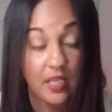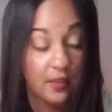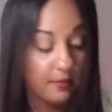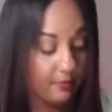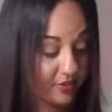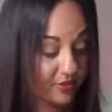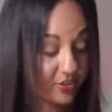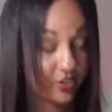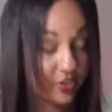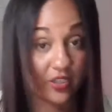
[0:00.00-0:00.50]

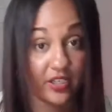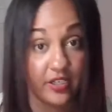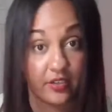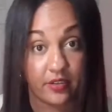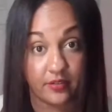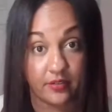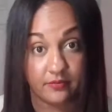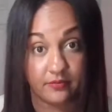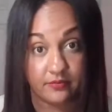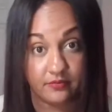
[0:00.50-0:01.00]
But you're here.
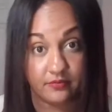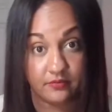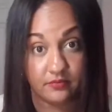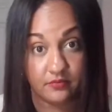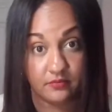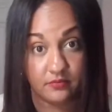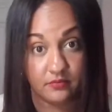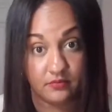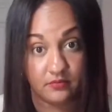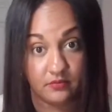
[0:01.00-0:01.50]

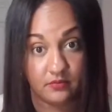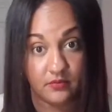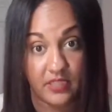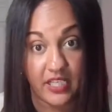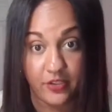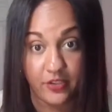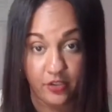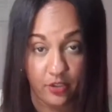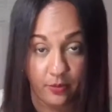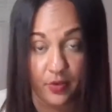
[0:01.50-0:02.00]

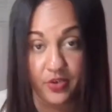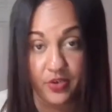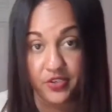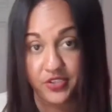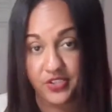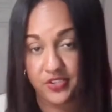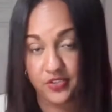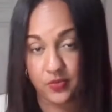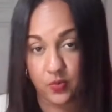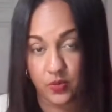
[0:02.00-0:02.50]
In your
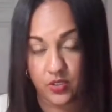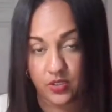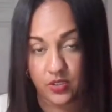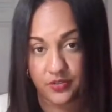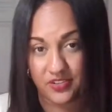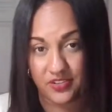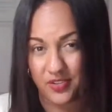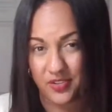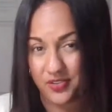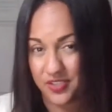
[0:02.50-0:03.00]
person's world.
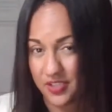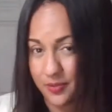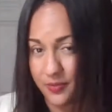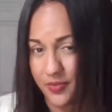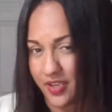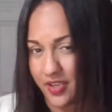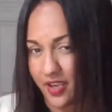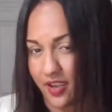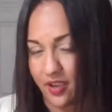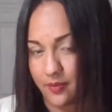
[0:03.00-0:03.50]
So
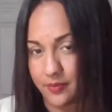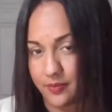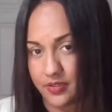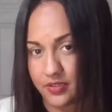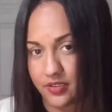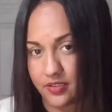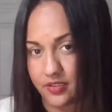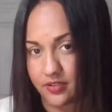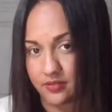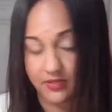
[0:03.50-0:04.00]
something happened
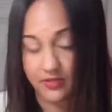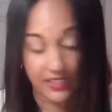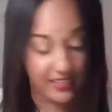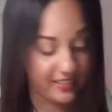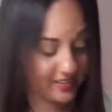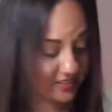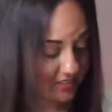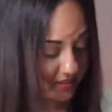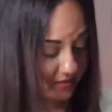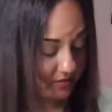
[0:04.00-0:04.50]
here. And
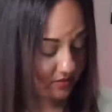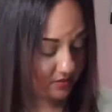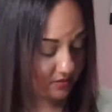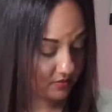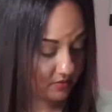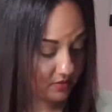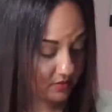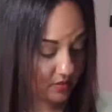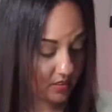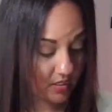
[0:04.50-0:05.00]
it's...
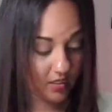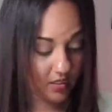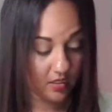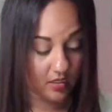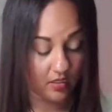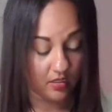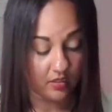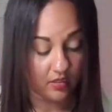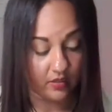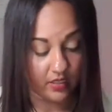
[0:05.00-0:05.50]

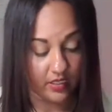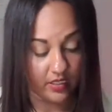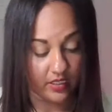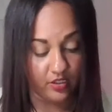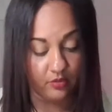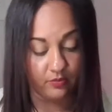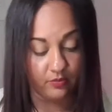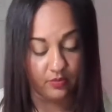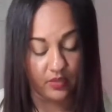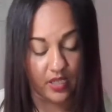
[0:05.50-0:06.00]
Okay,
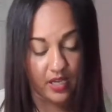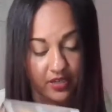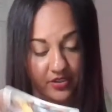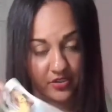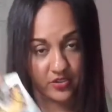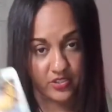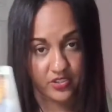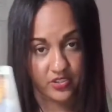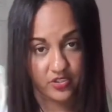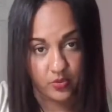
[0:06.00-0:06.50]
you blocked
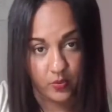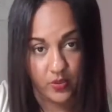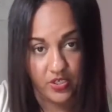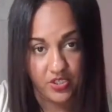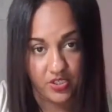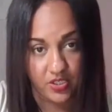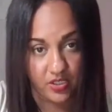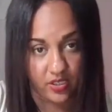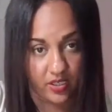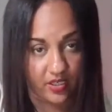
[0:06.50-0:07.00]
your
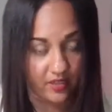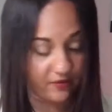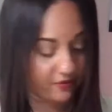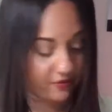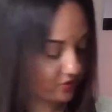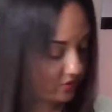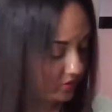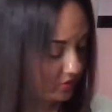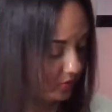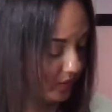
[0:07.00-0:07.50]
intuition on it
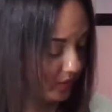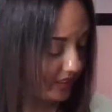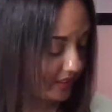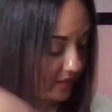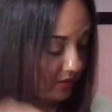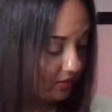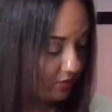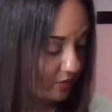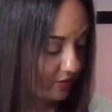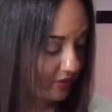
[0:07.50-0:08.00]
for a
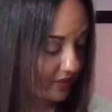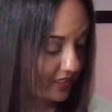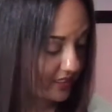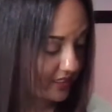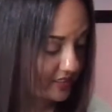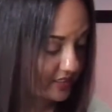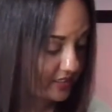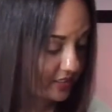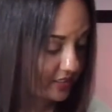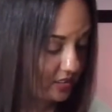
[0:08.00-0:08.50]
while. Or they
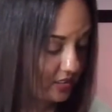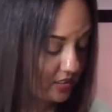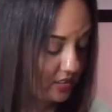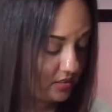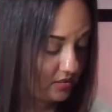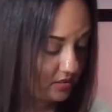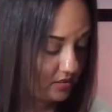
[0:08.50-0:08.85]
did.